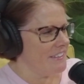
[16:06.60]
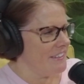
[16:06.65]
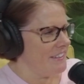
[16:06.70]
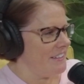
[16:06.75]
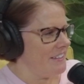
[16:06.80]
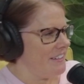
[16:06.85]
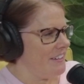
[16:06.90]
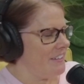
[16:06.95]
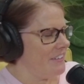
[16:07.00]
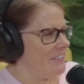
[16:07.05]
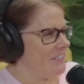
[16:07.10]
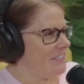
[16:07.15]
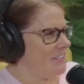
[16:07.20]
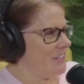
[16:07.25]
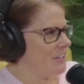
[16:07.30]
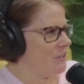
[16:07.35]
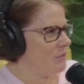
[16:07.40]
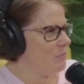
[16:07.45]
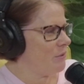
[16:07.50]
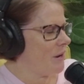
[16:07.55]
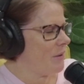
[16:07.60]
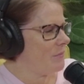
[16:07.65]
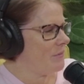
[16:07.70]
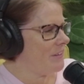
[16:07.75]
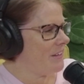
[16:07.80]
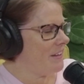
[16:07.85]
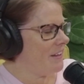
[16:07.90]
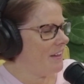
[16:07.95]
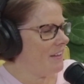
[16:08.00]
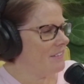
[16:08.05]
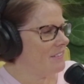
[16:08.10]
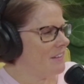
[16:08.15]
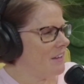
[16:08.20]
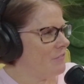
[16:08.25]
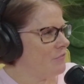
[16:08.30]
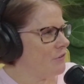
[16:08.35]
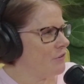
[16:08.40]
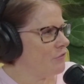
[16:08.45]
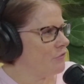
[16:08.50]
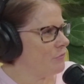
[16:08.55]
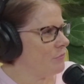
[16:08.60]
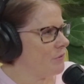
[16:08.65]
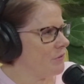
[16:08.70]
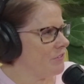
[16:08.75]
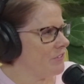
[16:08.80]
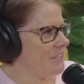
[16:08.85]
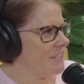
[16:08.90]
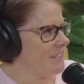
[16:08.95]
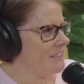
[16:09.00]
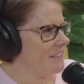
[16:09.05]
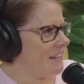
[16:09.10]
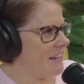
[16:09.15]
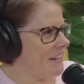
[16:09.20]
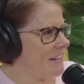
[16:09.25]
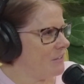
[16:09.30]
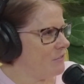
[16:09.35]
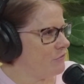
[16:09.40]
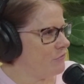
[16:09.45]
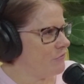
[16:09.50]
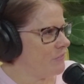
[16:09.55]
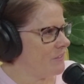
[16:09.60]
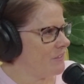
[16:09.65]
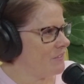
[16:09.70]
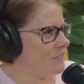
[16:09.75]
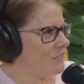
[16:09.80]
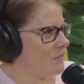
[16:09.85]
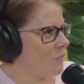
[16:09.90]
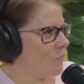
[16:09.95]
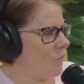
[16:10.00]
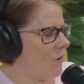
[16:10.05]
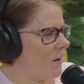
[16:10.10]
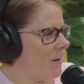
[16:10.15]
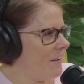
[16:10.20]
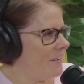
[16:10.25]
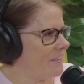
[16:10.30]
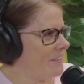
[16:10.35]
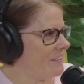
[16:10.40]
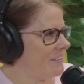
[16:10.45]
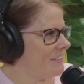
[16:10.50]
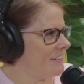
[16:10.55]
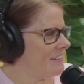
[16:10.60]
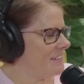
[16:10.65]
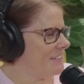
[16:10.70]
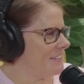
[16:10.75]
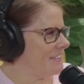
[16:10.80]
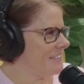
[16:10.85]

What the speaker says: you're probably a lover of marine life and the water